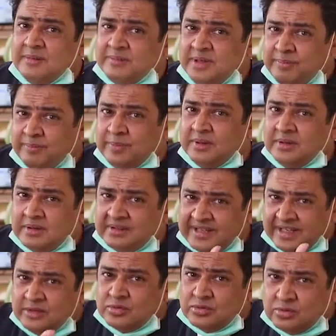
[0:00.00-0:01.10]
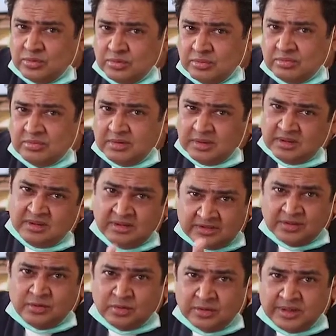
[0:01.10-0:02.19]
People tend to
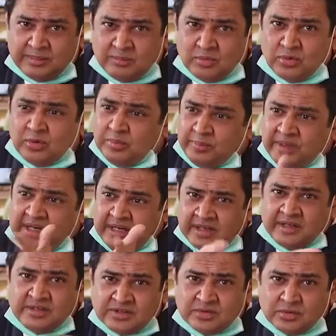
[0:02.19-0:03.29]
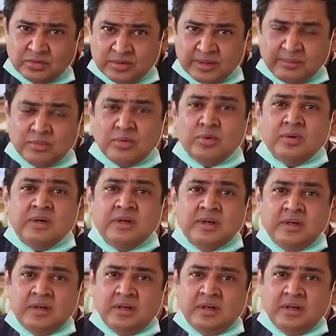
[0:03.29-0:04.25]
listen to them more, pay attention to them more.